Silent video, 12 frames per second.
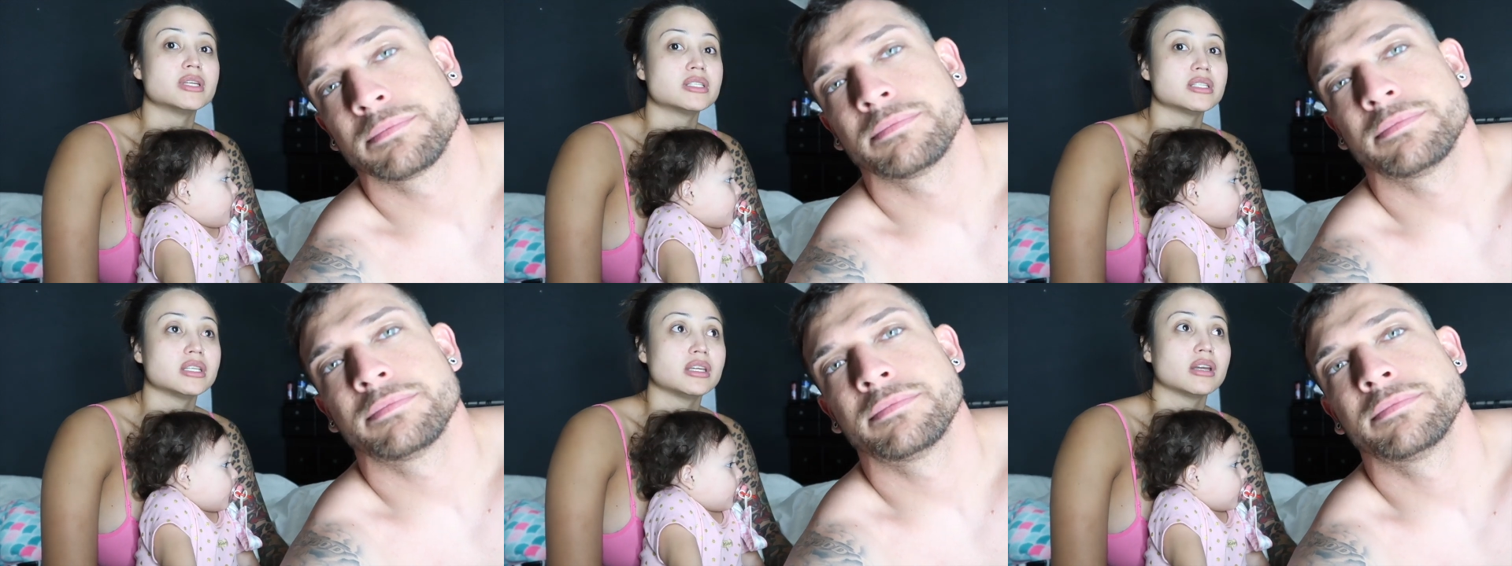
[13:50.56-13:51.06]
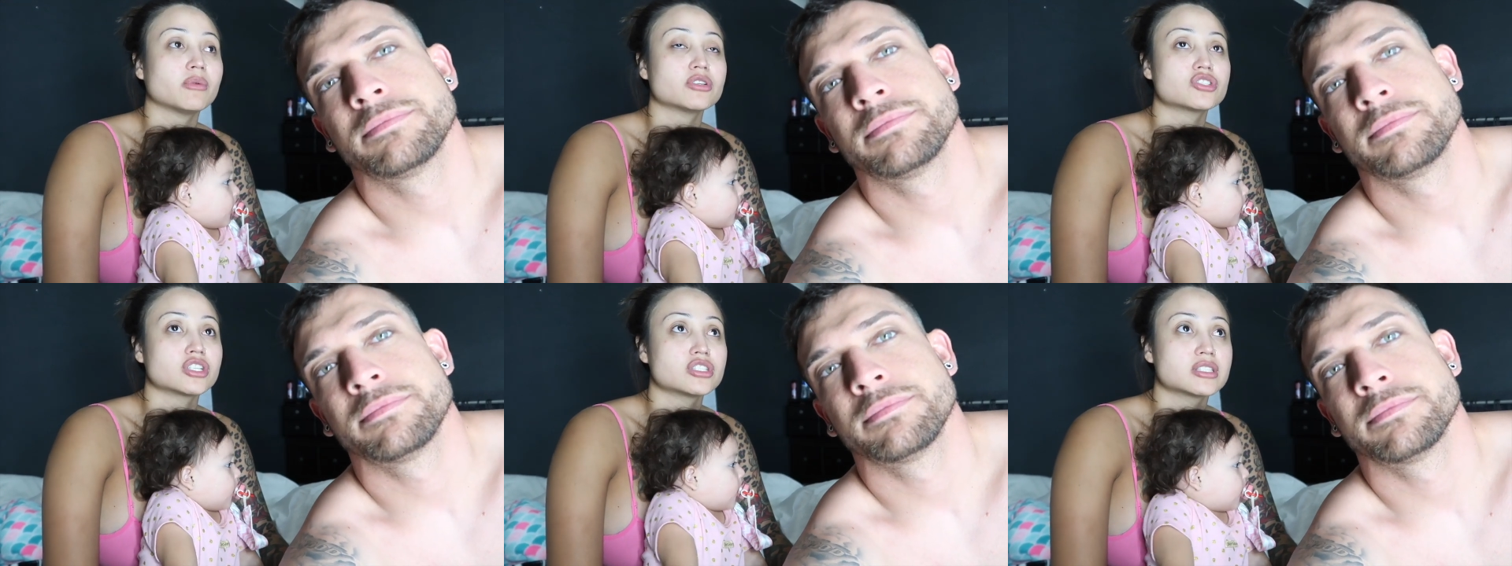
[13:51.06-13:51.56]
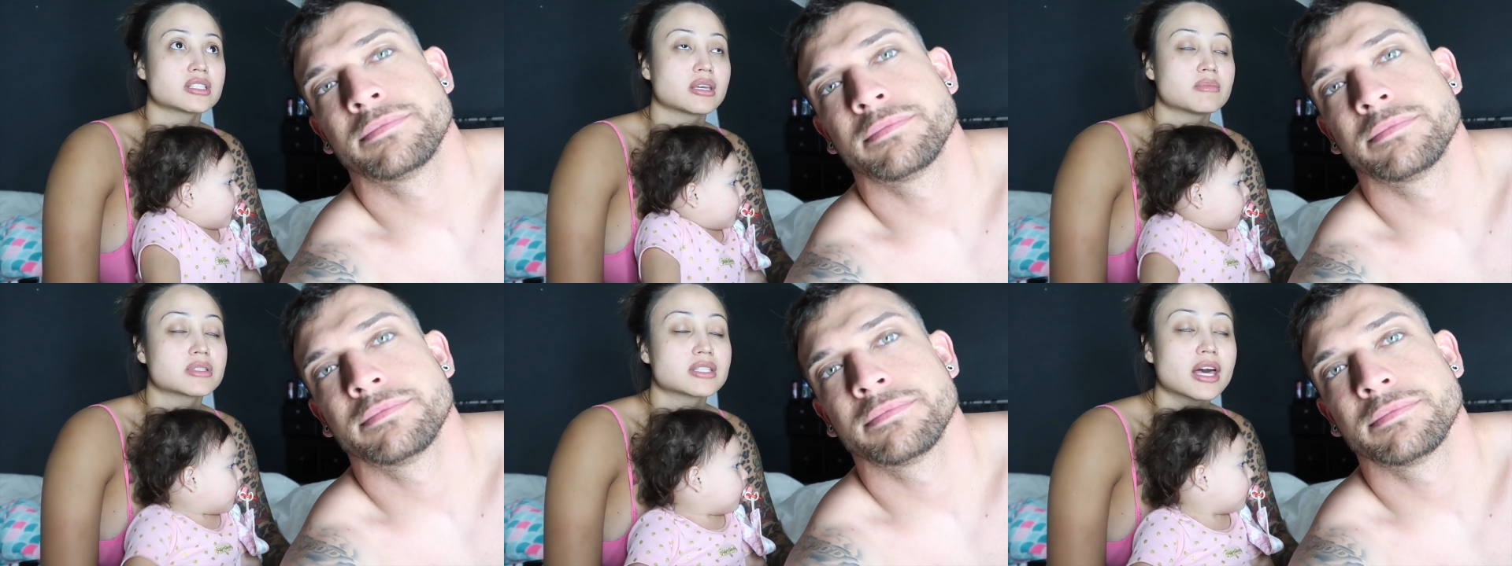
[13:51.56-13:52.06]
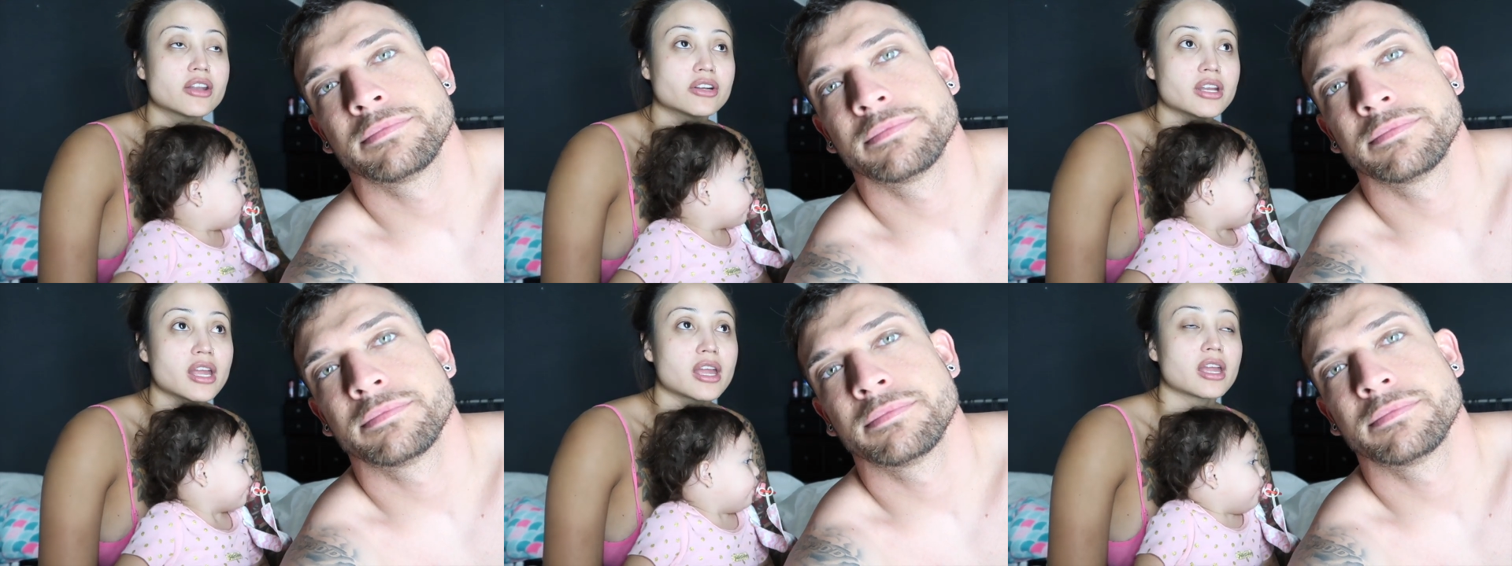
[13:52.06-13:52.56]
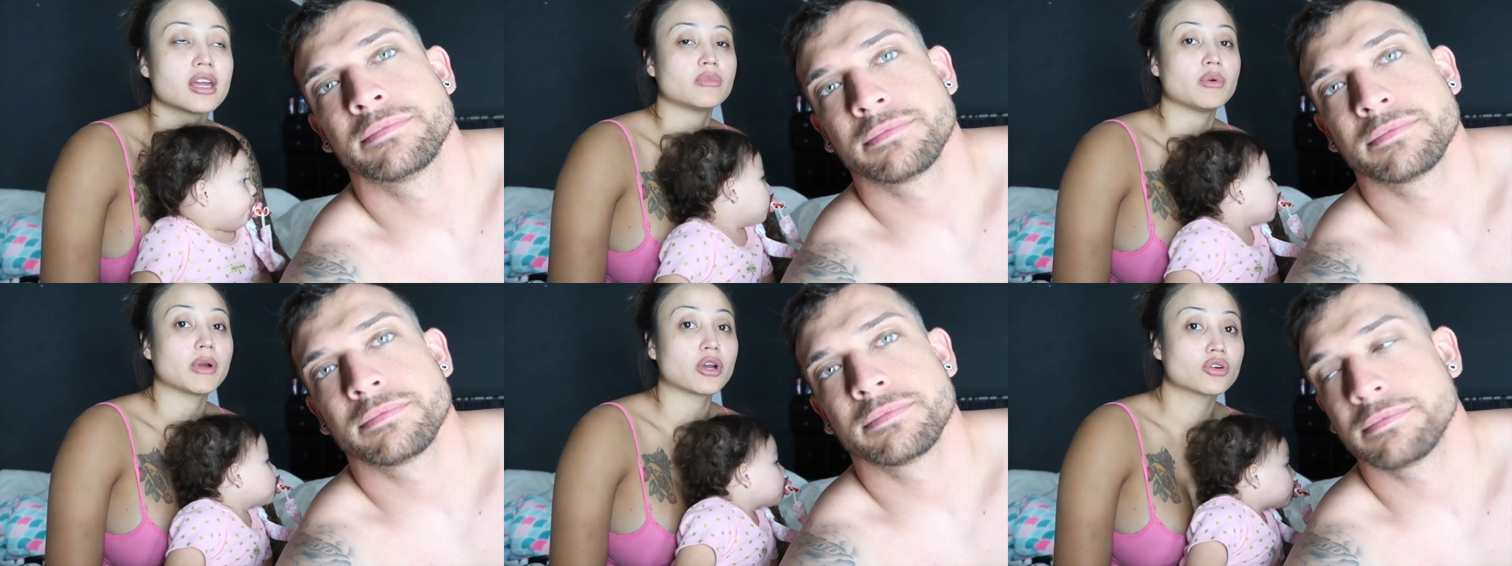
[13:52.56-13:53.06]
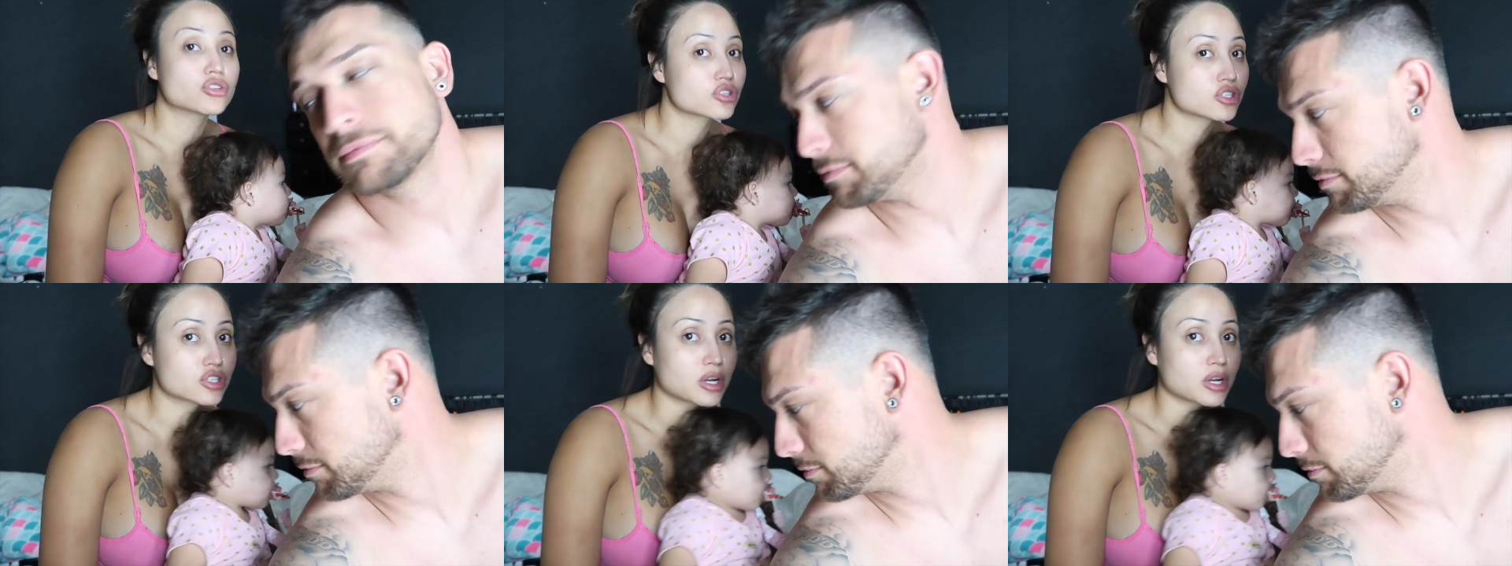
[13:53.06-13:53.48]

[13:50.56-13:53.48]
Speaker 1: busy with J J's game Saturday. We went grocery